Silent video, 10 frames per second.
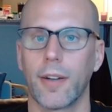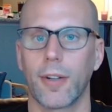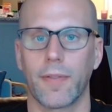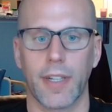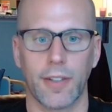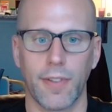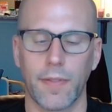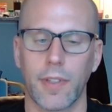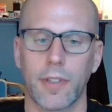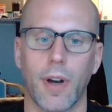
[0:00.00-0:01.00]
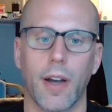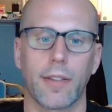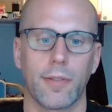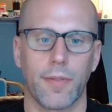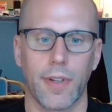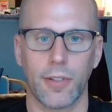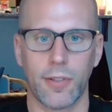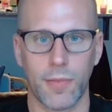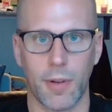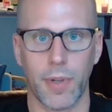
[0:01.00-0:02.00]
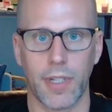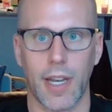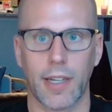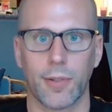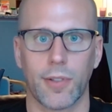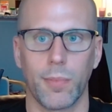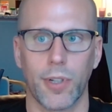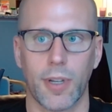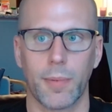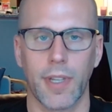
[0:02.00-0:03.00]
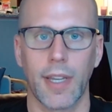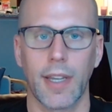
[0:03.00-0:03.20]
or if I do 50 squats, or if I do some jumping jacks or some push-ups,